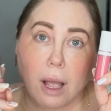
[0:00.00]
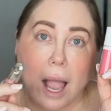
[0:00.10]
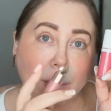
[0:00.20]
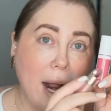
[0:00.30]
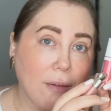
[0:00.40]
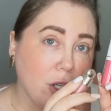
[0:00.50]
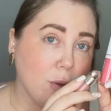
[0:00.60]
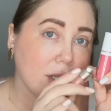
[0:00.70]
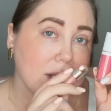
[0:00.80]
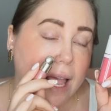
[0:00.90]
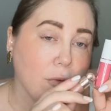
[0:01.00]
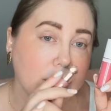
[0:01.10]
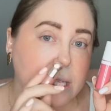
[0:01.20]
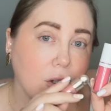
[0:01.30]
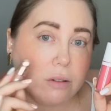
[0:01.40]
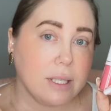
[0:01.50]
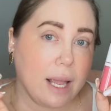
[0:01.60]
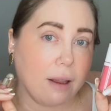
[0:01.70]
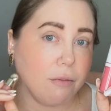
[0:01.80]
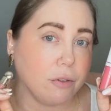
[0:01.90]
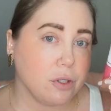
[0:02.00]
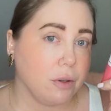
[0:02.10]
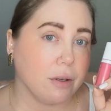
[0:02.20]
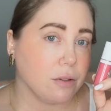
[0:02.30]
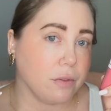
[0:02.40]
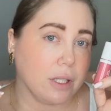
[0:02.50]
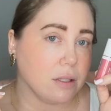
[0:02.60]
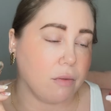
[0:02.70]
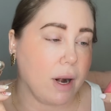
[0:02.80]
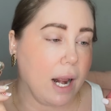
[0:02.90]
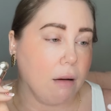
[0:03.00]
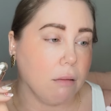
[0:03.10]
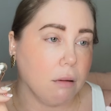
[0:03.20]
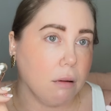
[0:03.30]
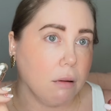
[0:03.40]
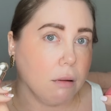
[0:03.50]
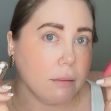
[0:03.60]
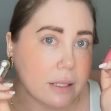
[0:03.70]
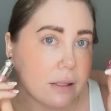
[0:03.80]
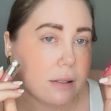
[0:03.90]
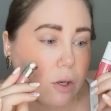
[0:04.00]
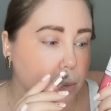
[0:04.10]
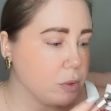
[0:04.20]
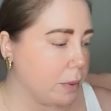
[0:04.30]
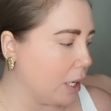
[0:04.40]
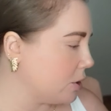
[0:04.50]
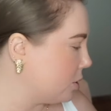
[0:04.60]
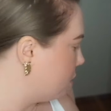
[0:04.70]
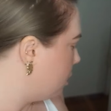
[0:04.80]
I would have to use this every single day for 2 years for this to run out. This is so much blush.